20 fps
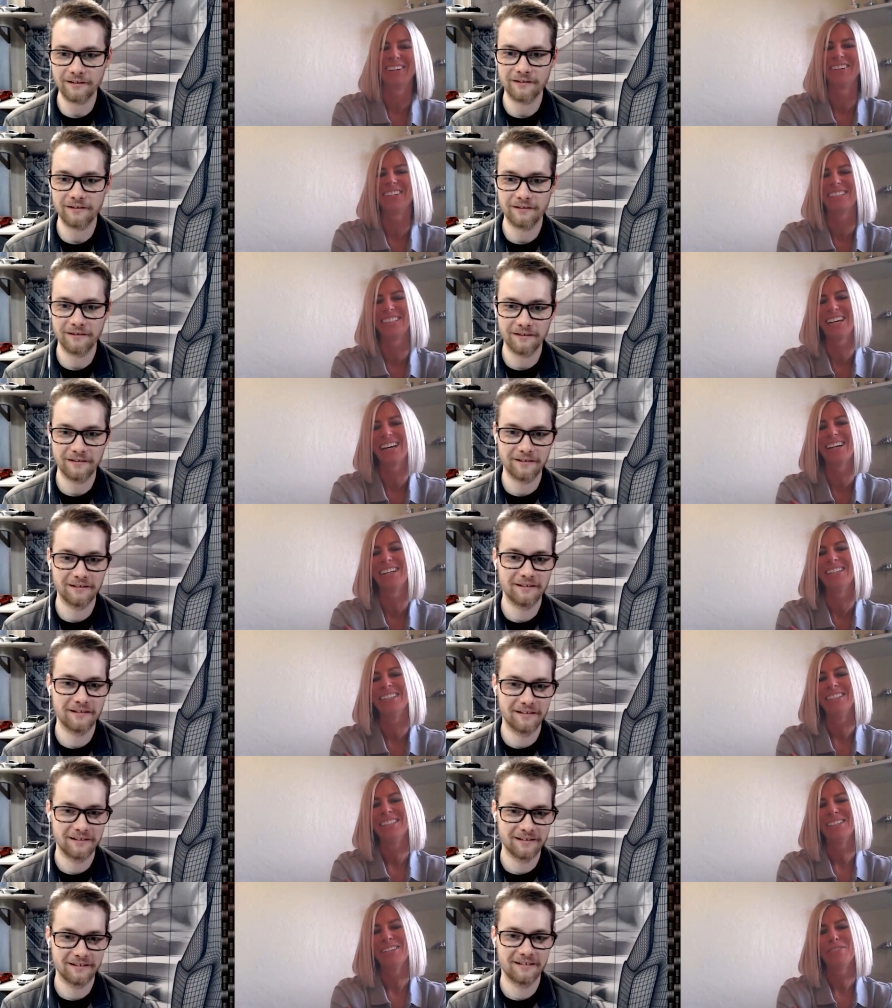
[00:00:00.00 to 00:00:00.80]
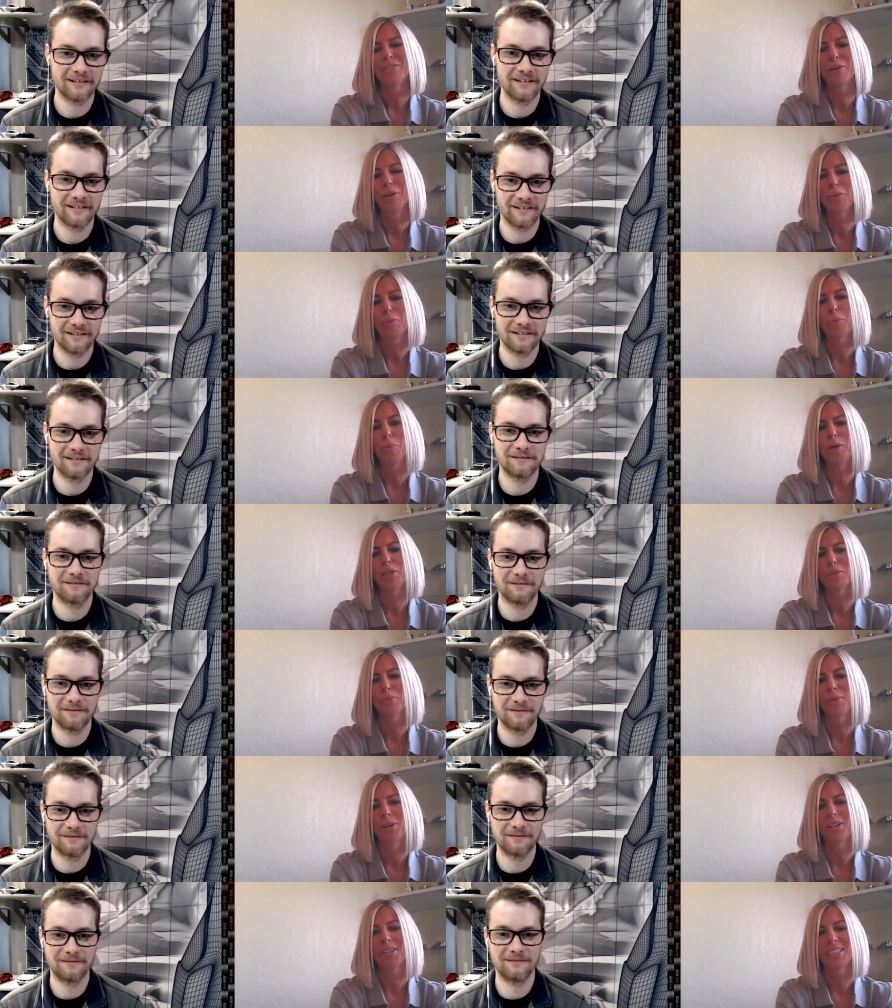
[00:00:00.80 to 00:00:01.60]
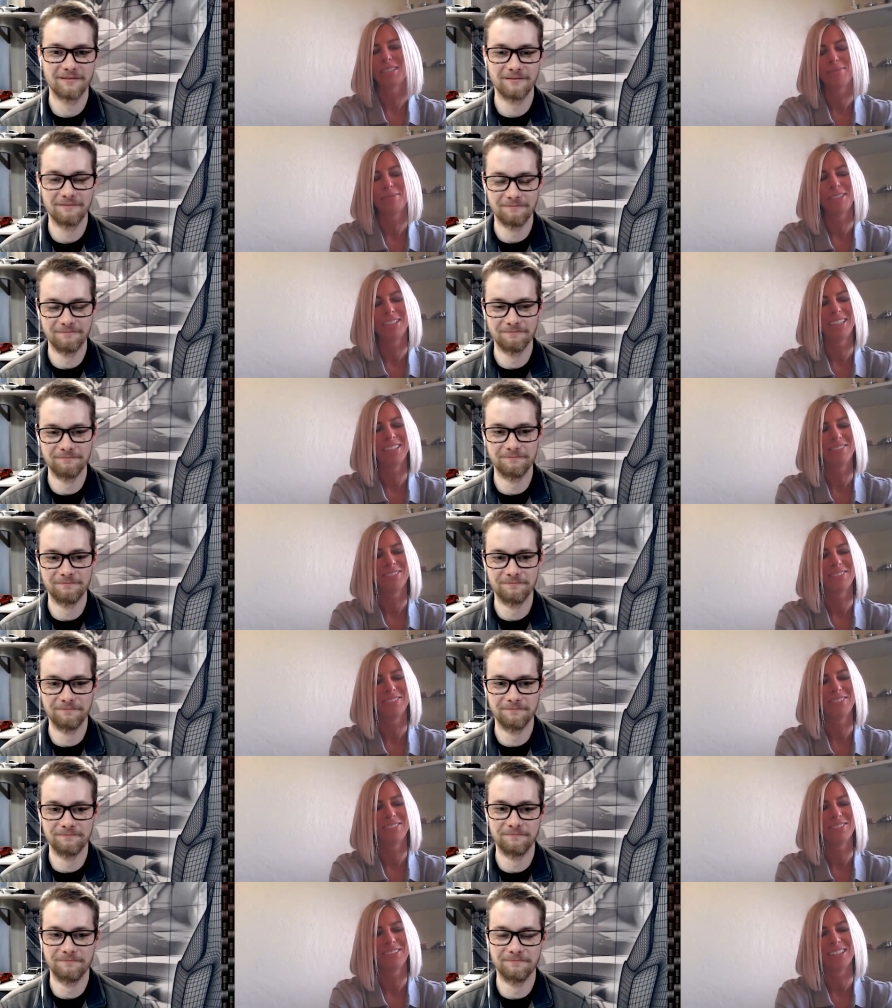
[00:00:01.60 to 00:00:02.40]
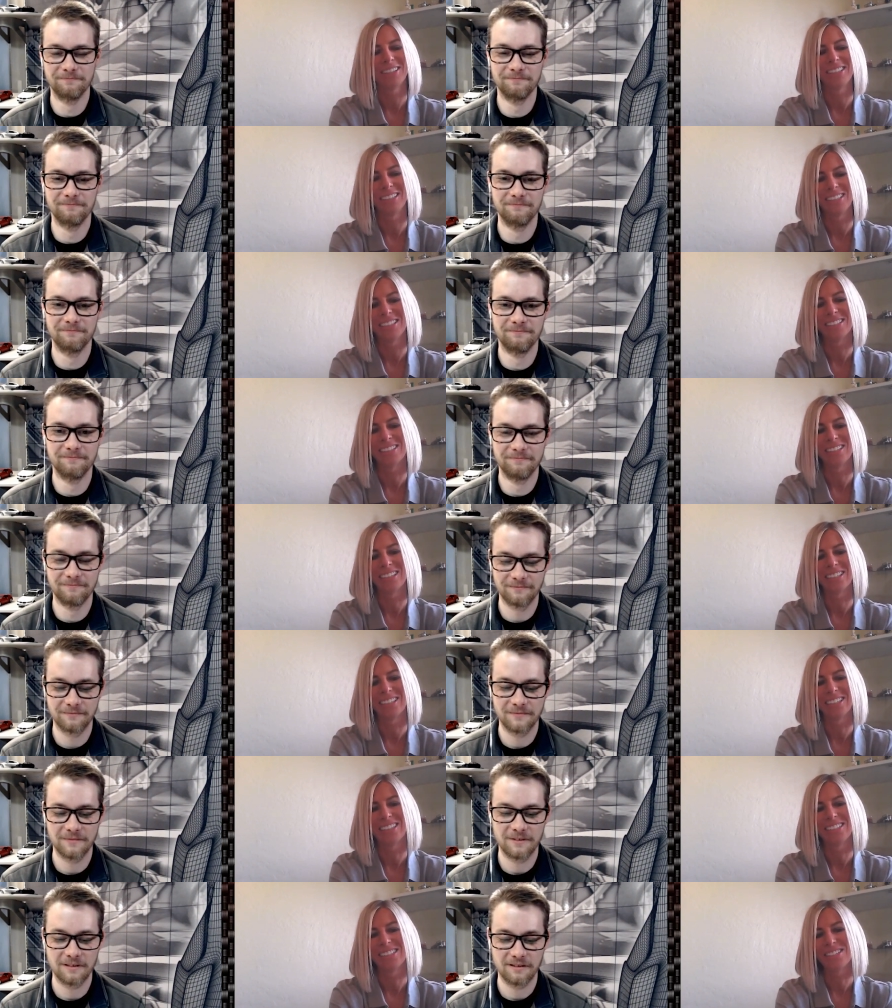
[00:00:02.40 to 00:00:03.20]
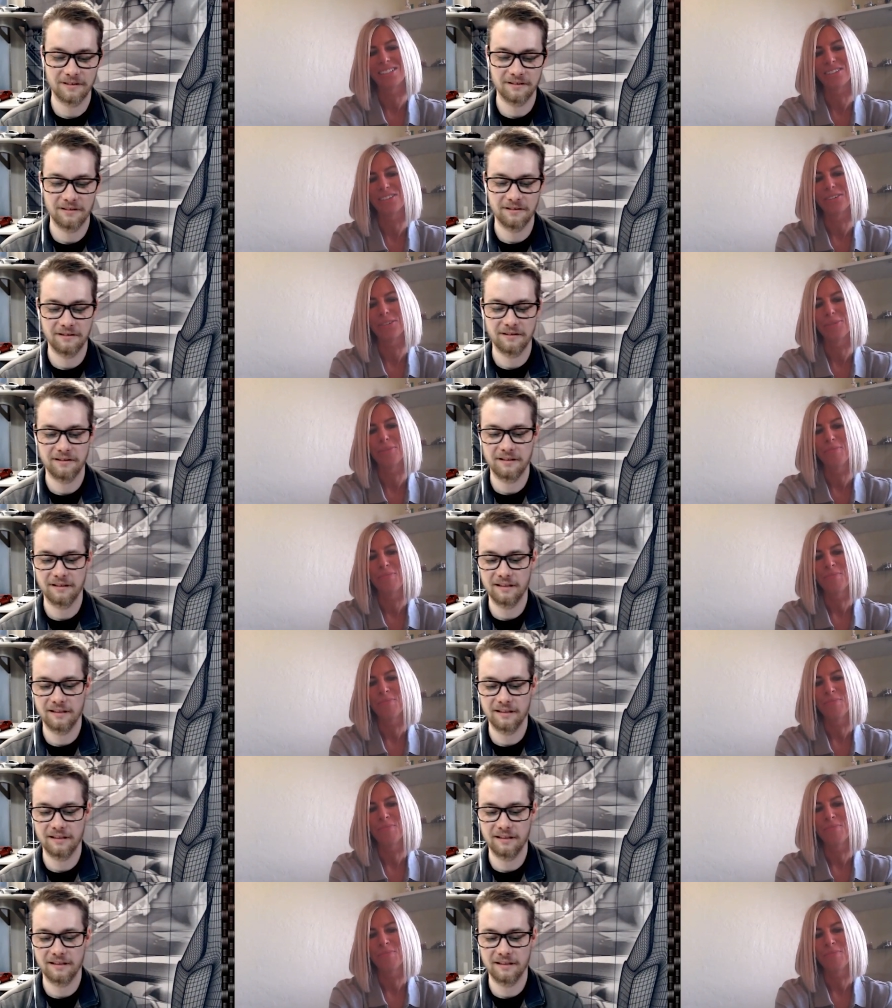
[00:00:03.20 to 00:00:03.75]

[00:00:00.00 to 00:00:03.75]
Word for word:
Speaker 1: know, yeah, well, what's wrong to begin with? And, uh, so,